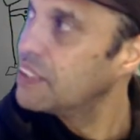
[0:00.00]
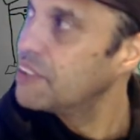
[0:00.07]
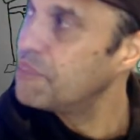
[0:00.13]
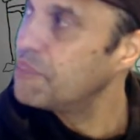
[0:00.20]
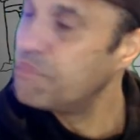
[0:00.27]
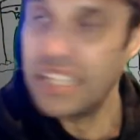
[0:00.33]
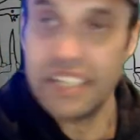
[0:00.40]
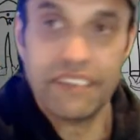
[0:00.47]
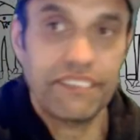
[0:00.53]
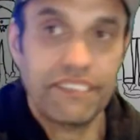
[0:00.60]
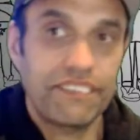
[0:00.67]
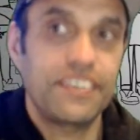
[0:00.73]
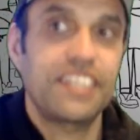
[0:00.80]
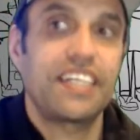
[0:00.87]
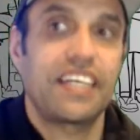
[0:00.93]

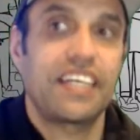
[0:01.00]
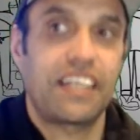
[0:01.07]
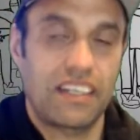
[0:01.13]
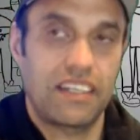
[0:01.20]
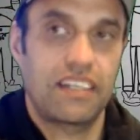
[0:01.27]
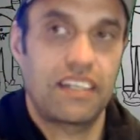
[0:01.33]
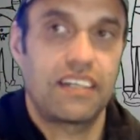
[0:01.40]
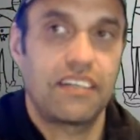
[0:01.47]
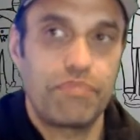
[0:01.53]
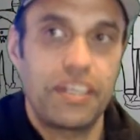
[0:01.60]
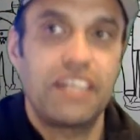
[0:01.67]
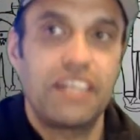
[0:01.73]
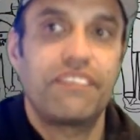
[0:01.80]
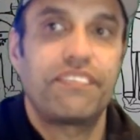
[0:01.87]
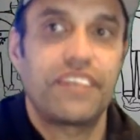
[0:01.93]

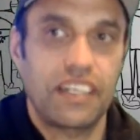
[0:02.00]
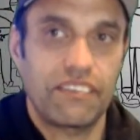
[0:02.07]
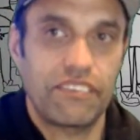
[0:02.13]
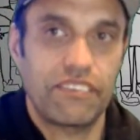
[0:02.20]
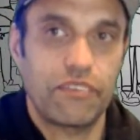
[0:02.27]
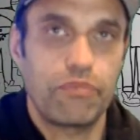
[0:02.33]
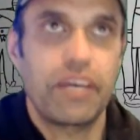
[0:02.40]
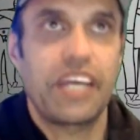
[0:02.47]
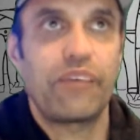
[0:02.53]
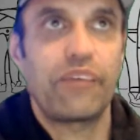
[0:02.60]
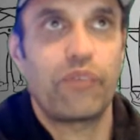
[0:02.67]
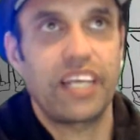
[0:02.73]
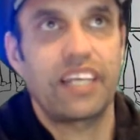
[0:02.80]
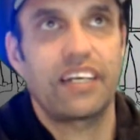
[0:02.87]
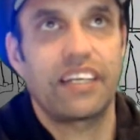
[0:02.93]
benefiting from
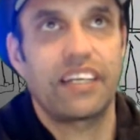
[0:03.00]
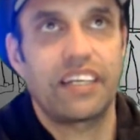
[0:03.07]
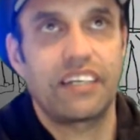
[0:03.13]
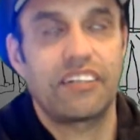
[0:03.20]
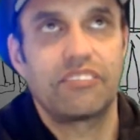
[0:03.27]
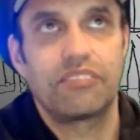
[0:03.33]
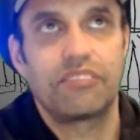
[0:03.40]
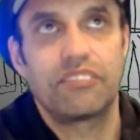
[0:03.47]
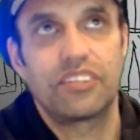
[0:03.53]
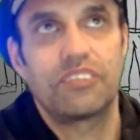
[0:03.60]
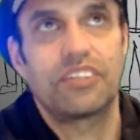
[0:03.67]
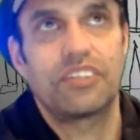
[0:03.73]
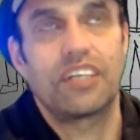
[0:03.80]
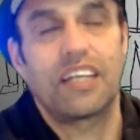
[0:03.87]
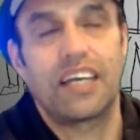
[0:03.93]
bandwagoning to a
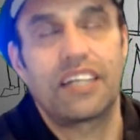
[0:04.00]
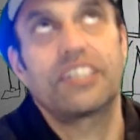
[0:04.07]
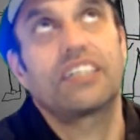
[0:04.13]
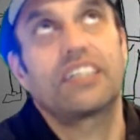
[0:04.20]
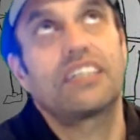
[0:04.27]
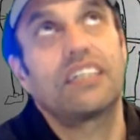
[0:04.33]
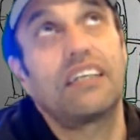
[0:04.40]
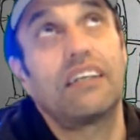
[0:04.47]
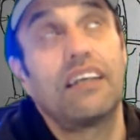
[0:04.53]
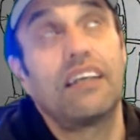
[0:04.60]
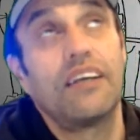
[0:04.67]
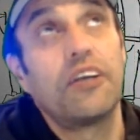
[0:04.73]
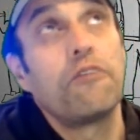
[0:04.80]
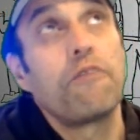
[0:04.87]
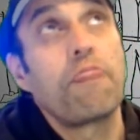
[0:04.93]
large extent.
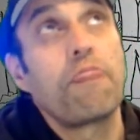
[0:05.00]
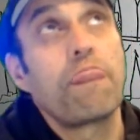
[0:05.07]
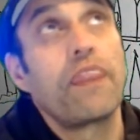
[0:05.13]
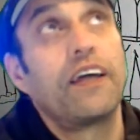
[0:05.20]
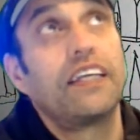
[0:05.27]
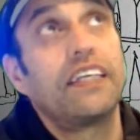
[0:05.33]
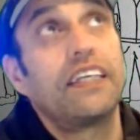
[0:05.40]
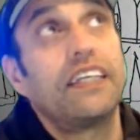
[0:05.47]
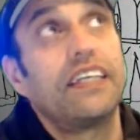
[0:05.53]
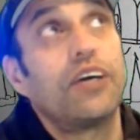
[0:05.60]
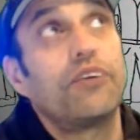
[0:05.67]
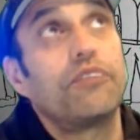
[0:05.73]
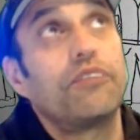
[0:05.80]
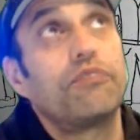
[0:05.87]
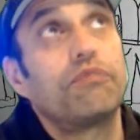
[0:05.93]
You know,
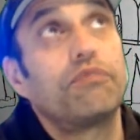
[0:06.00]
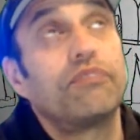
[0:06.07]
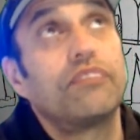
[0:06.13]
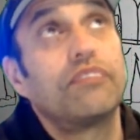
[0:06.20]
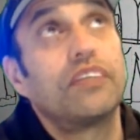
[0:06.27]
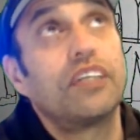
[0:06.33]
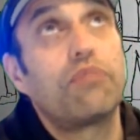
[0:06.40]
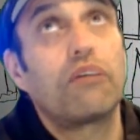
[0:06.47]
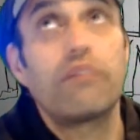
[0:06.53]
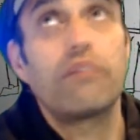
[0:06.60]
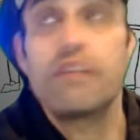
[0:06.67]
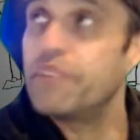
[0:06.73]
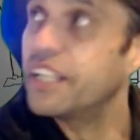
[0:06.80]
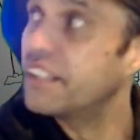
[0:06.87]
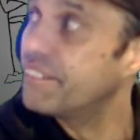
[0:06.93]
you probably
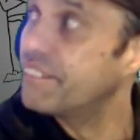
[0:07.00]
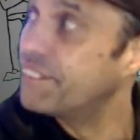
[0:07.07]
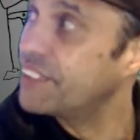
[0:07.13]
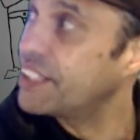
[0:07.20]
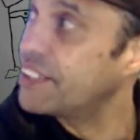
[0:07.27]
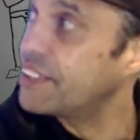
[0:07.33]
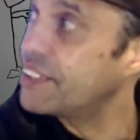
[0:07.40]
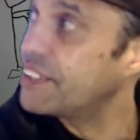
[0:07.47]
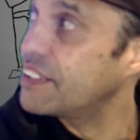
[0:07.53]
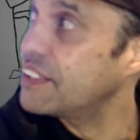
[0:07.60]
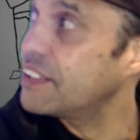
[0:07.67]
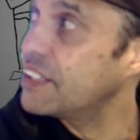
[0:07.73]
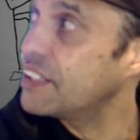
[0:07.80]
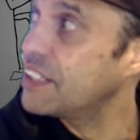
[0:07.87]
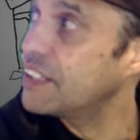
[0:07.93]
benefited
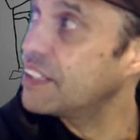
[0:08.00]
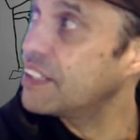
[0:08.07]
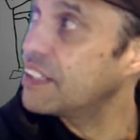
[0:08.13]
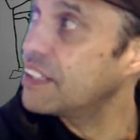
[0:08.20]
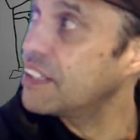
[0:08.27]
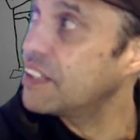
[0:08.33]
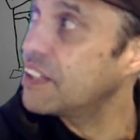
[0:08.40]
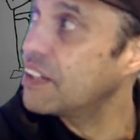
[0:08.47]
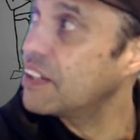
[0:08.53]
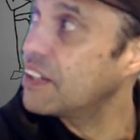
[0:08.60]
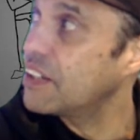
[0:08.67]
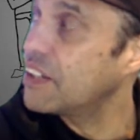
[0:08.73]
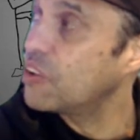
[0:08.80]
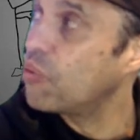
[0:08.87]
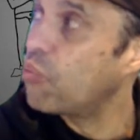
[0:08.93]

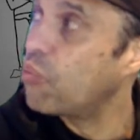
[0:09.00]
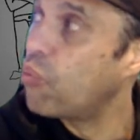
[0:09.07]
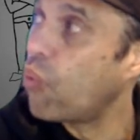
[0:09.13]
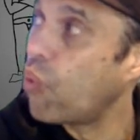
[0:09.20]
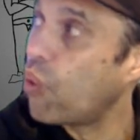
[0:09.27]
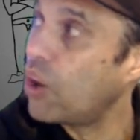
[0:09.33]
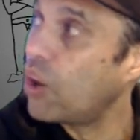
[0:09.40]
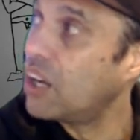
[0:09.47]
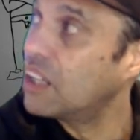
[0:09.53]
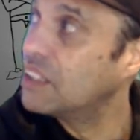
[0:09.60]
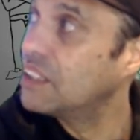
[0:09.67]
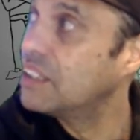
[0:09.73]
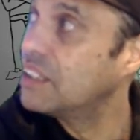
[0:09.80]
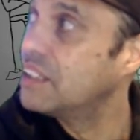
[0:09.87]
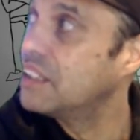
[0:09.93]
in a war
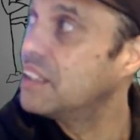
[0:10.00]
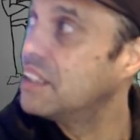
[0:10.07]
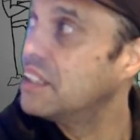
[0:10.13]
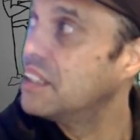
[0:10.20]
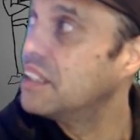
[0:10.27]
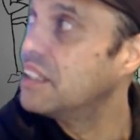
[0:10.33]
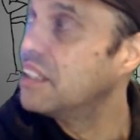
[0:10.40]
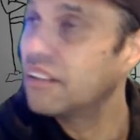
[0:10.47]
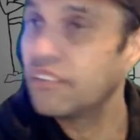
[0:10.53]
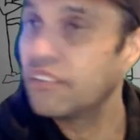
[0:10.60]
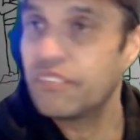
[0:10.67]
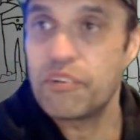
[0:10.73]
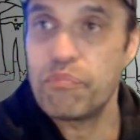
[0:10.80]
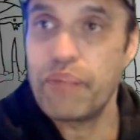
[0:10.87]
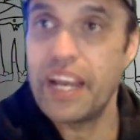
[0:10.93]

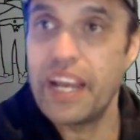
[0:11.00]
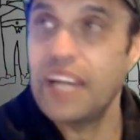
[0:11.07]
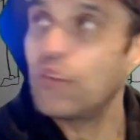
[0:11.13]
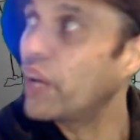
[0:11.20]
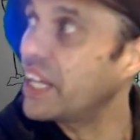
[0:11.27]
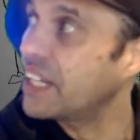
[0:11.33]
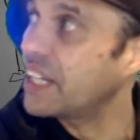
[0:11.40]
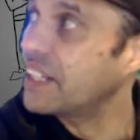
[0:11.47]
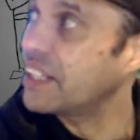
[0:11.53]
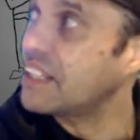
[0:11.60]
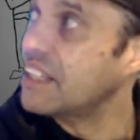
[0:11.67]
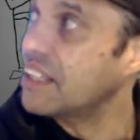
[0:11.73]
from bandwagoning.